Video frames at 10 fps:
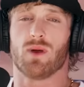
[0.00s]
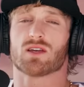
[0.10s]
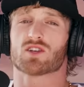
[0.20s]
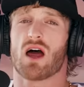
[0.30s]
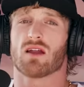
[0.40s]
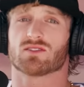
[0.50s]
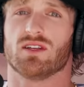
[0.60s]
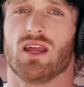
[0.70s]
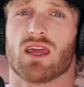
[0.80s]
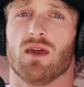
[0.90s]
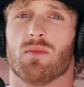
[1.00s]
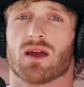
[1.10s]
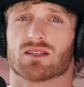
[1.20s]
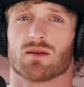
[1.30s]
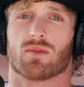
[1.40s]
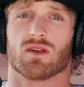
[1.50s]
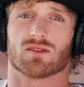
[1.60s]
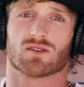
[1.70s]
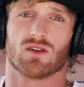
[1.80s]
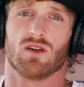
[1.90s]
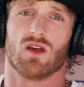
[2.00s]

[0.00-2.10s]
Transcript: Big shout out to Nikki and Mike Simpkins.